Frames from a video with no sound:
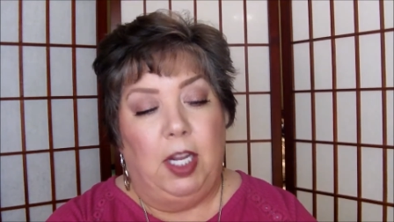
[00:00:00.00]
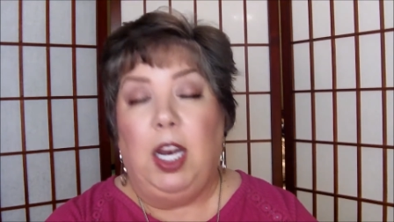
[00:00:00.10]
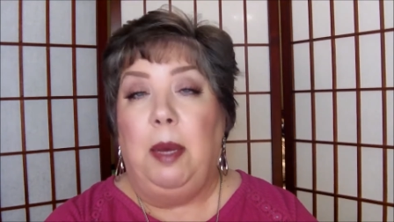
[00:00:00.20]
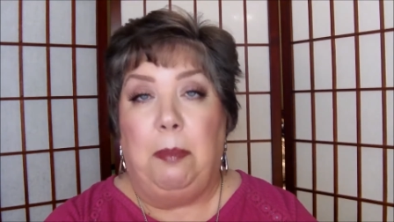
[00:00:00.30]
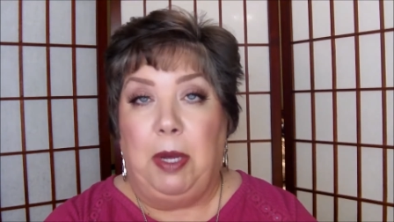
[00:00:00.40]

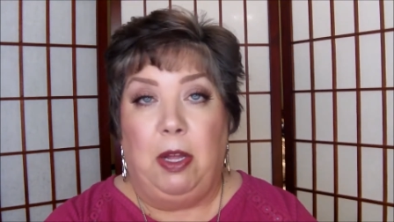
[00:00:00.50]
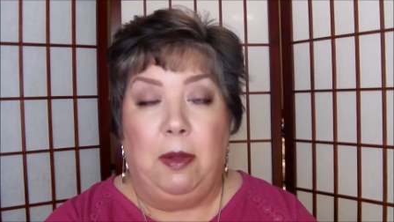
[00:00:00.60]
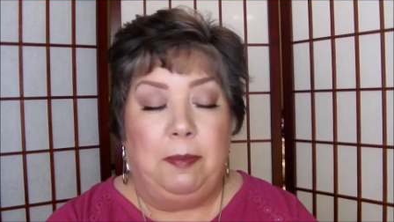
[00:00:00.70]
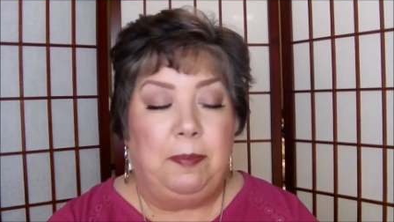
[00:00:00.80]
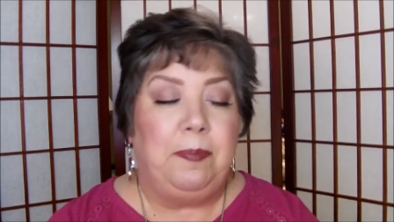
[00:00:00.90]
lip
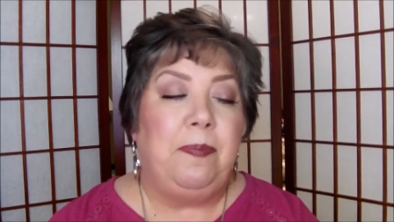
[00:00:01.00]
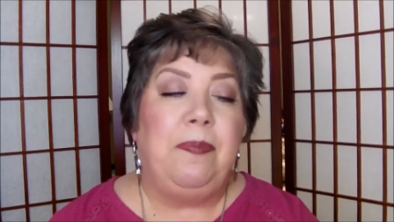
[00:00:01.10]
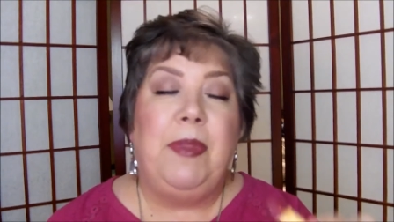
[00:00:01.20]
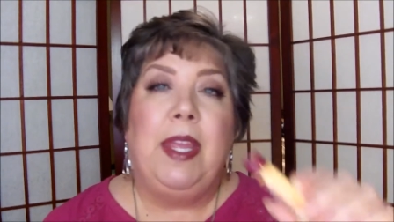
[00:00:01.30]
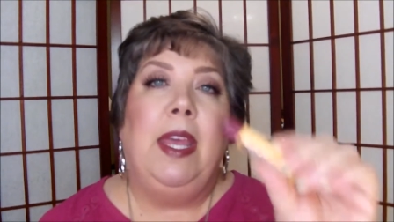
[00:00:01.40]
balm
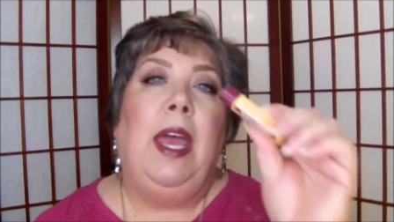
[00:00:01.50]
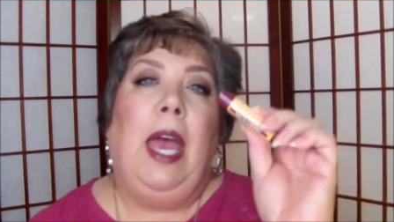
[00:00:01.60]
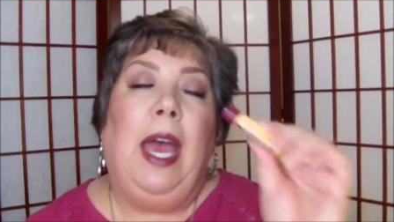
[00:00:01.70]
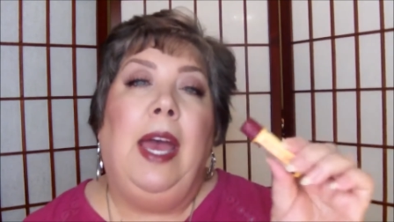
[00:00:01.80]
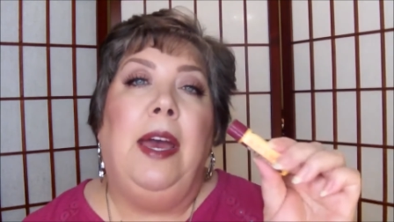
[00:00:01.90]

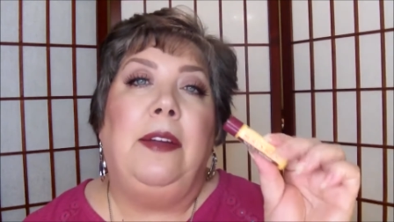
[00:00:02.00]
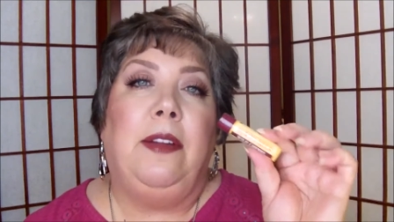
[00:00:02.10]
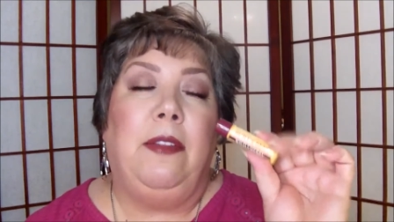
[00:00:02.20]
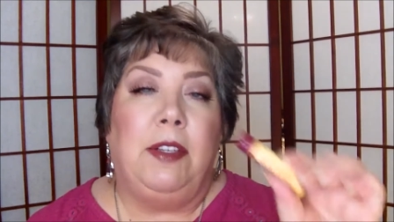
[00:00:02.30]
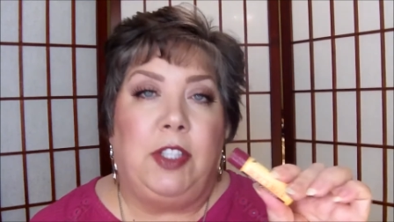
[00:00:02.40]
at
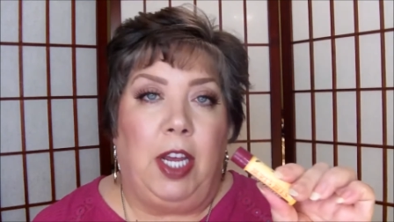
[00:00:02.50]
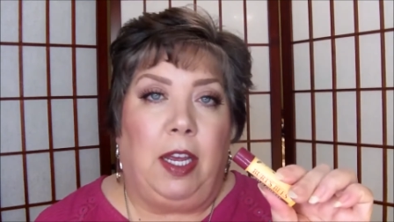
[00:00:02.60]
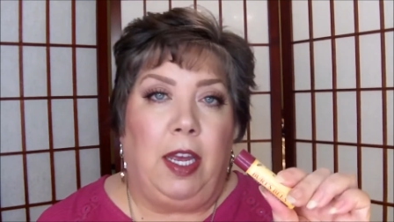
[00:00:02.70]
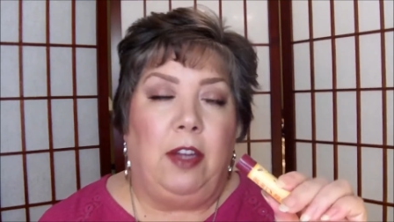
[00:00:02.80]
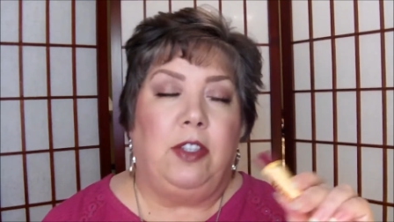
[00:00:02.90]
the
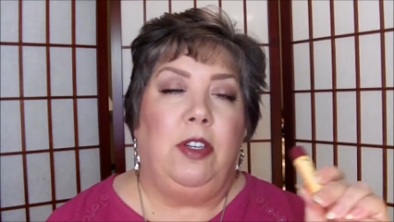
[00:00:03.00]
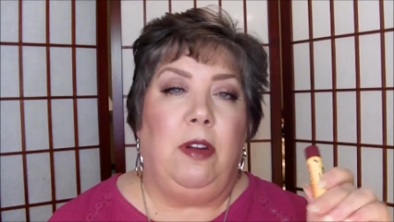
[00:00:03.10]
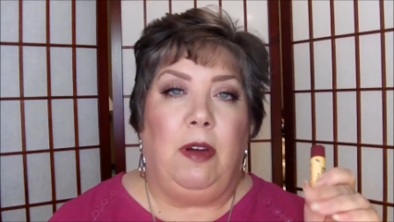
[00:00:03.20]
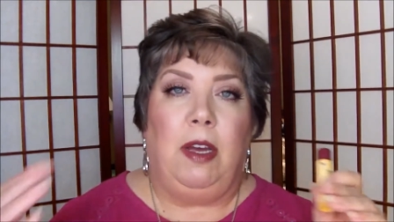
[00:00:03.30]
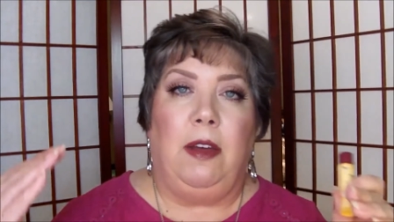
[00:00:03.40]
checkout. You
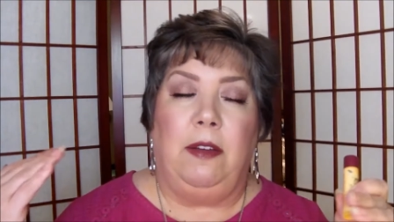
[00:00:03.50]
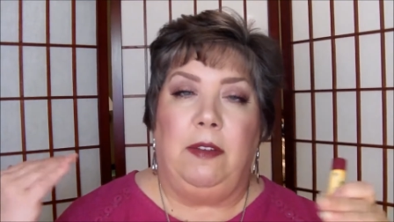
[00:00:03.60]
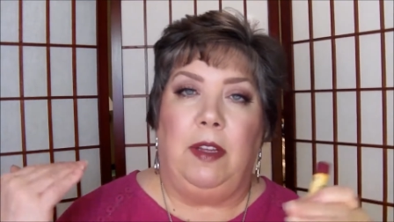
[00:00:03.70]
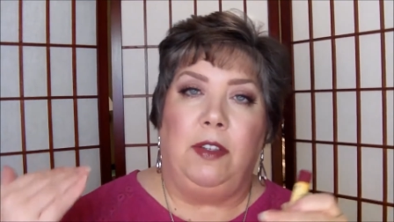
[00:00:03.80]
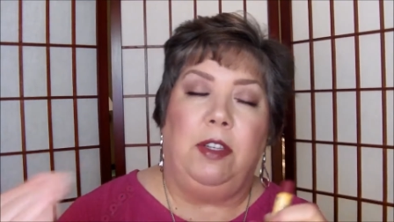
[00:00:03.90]
know how
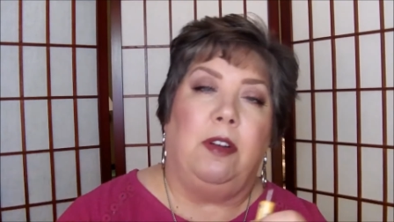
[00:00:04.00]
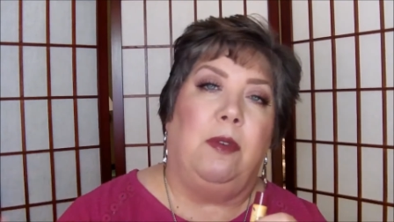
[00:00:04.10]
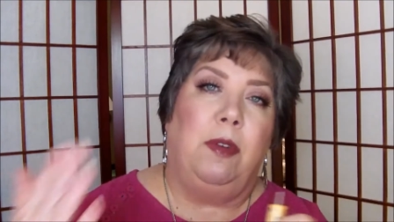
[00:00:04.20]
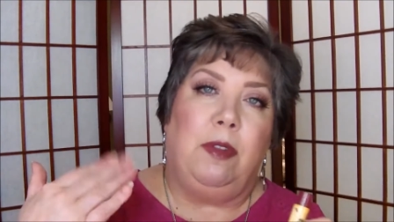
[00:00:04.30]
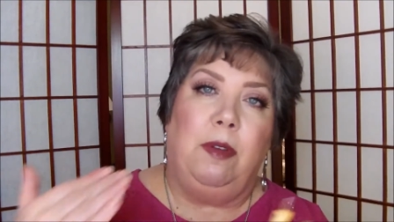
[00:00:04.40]
as you're
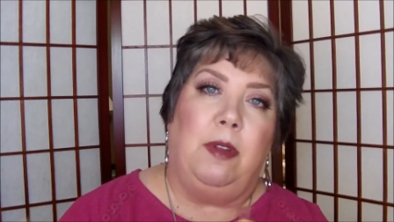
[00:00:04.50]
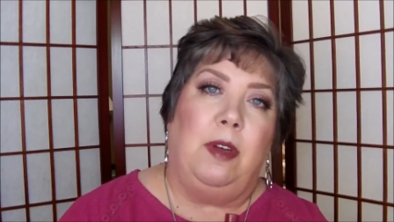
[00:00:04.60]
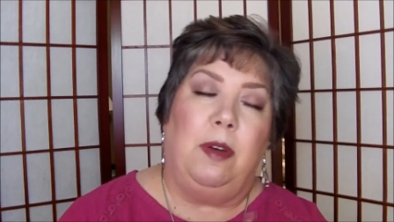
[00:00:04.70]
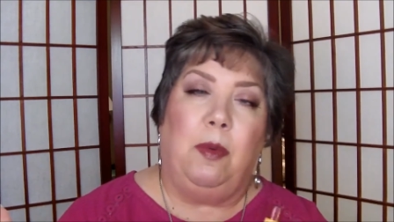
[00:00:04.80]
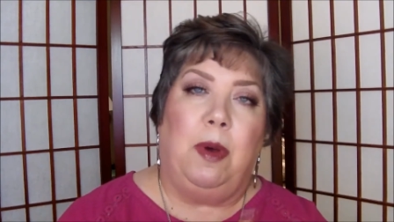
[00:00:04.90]
going through
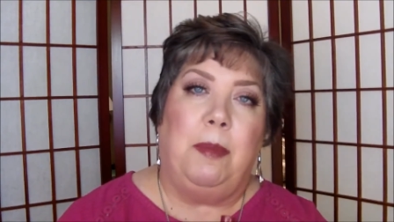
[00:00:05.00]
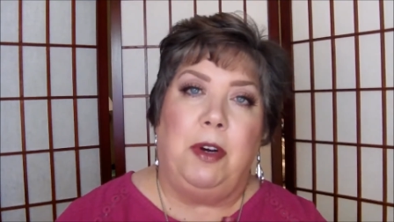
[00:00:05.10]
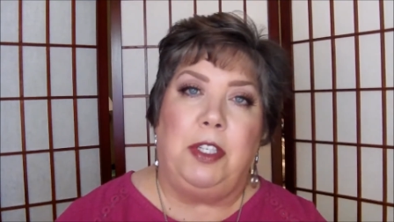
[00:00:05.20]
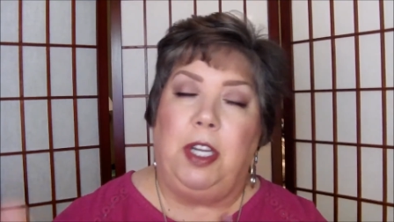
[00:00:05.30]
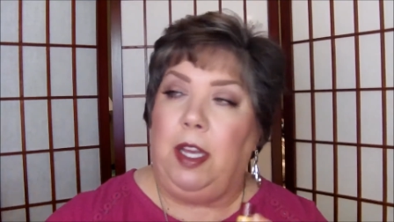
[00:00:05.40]
the
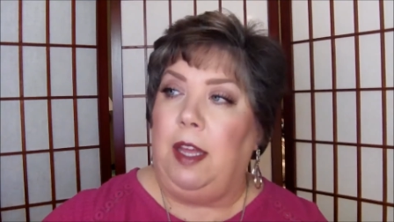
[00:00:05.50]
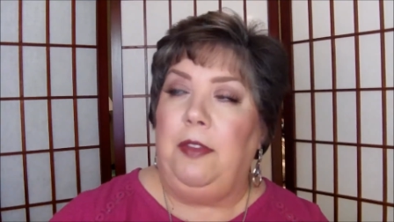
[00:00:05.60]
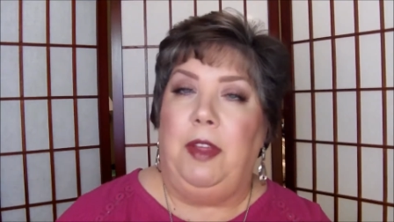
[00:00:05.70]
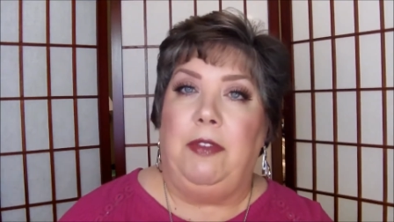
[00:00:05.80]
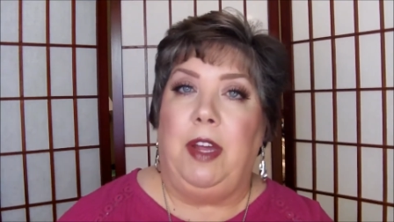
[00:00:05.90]
Walmart checkout
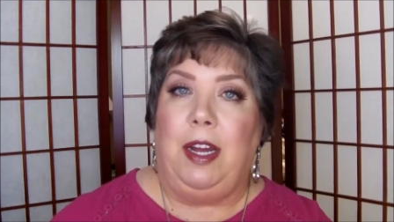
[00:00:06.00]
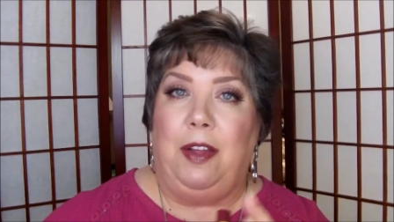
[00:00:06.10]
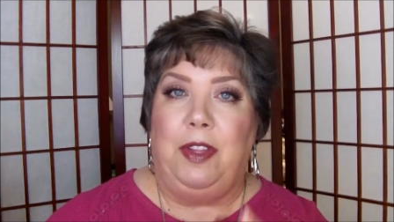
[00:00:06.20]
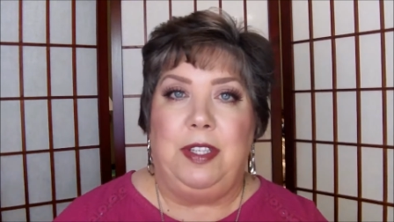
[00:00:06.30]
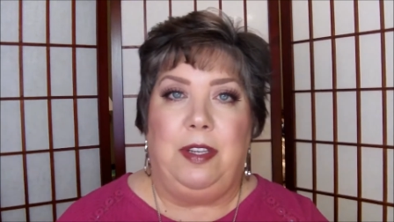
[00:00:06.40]
and they've got all
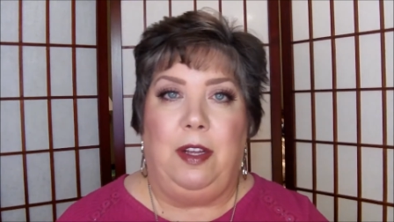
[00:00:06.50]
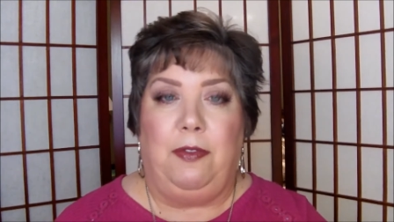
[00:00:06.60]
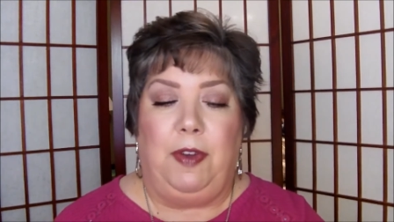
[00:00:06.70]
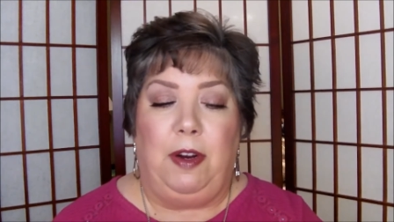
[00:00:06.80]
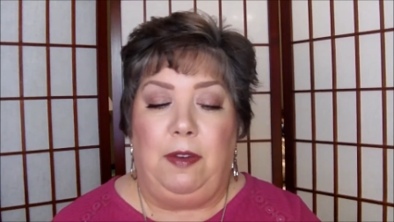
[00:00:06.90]
this
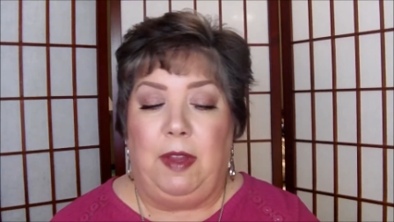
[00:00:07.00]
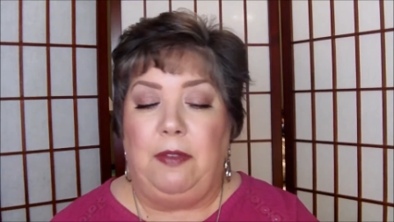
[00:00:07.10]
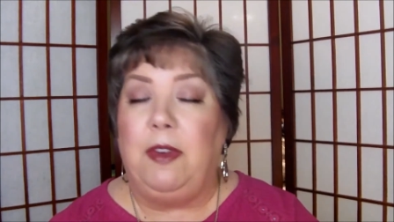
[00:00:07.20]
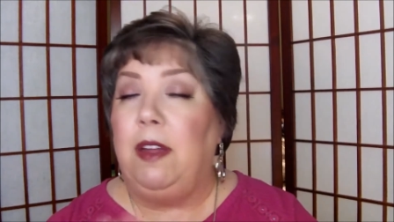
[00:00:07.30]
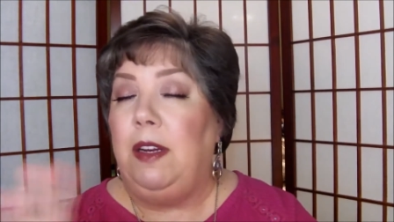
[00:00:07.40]
stuff here, and
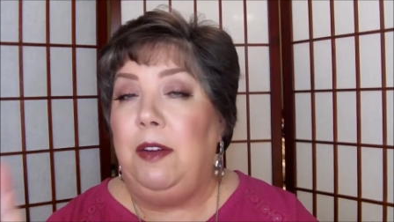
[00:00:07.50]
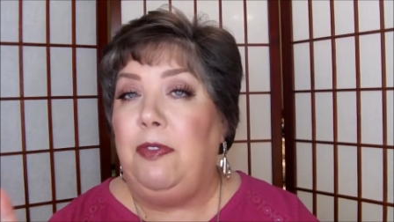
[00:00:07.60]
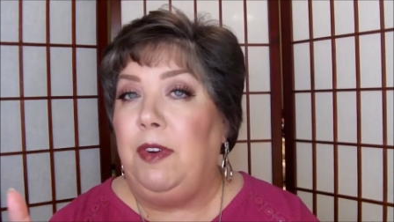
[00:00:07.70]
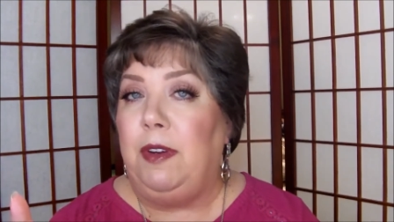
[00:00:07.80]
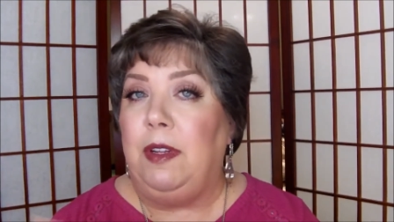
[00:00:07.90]
they've got
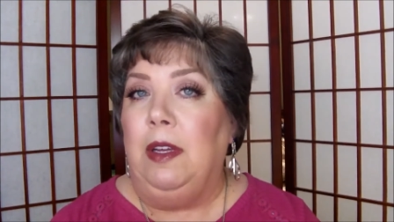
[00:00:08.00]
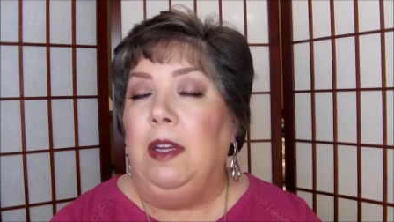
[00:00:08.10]
different